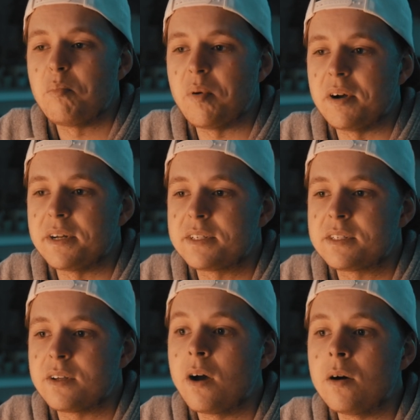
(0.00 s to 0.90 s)

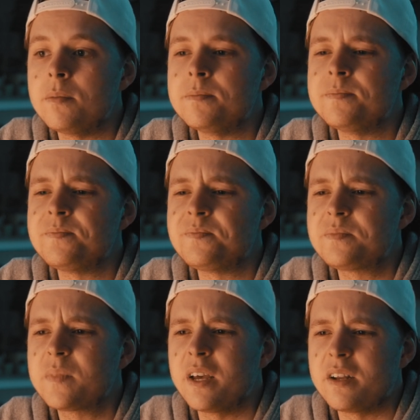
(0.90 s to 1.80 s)
But
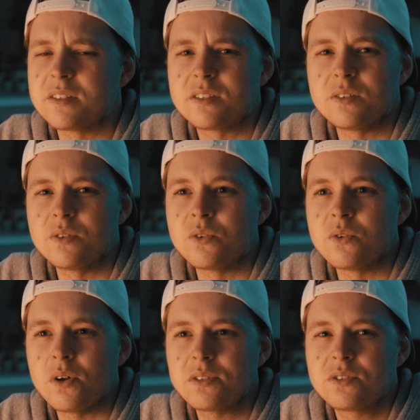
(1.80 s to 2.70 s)
it is
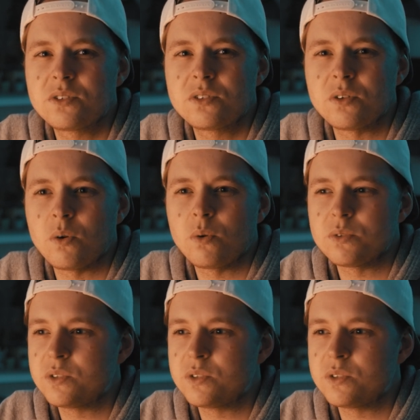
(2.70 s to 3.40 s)
not so